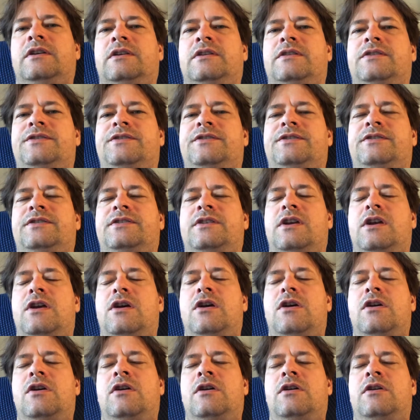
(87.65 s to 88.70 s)

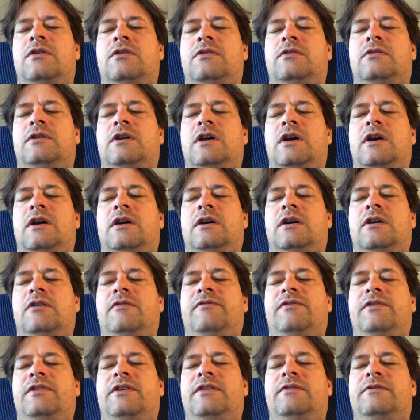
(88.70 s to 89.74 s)
So,
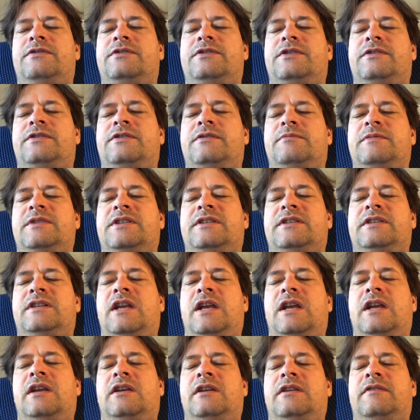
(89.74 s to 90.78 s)
hopefully it was just a
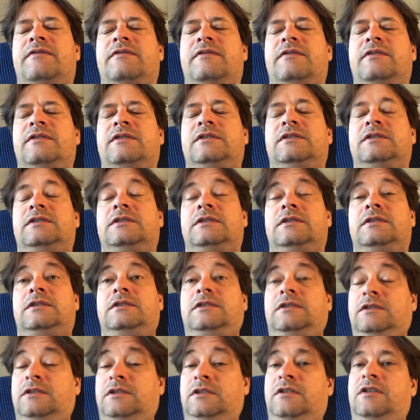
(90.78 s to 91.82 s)
mistake.
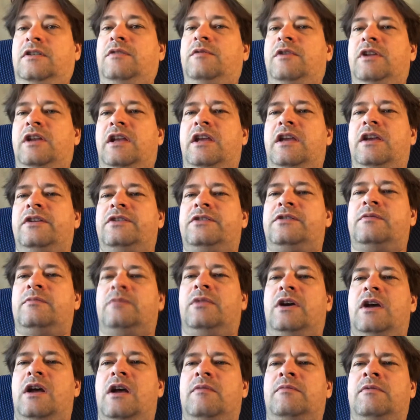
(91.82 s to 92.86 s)
Communication
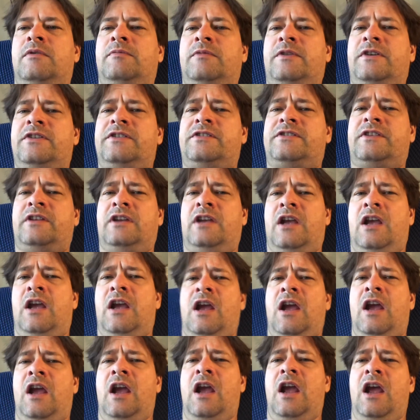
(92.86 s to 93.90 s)
problem, because
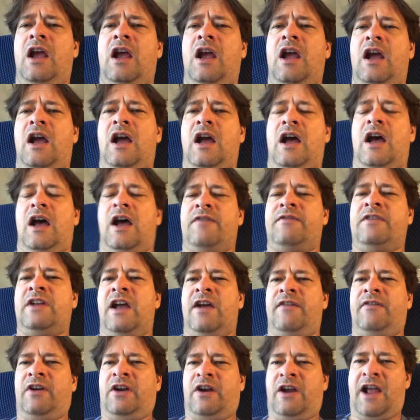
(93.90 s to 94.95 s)
I've
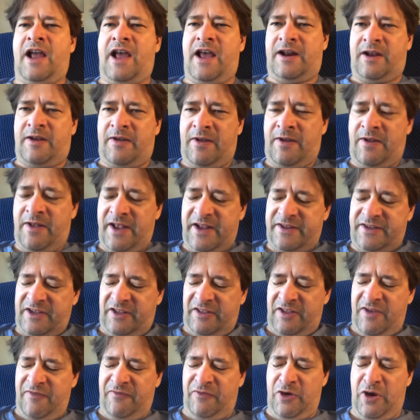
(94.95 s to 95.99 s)
never had a
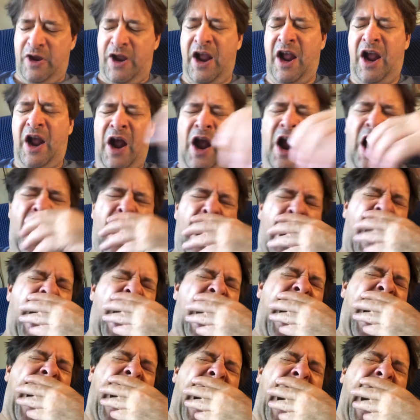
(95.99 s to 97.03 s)
delivery.
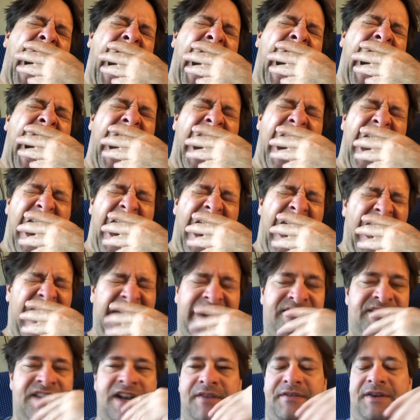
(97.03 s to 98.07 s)

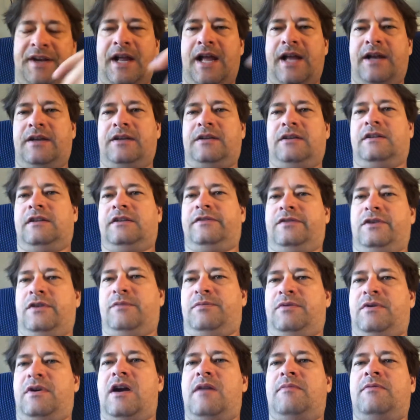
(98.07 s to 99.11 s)
I've never had a delivery
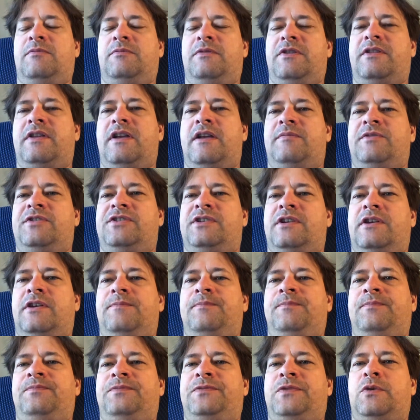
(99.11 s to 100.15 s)
problem with
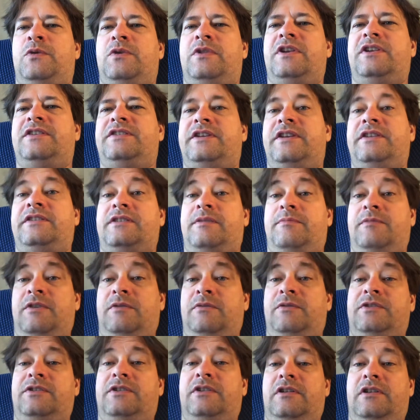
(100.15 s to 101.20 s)
Amazon, or they say something
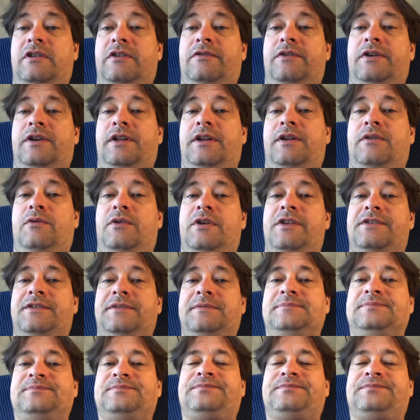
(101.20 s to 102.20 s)
was delivered and it wasn't.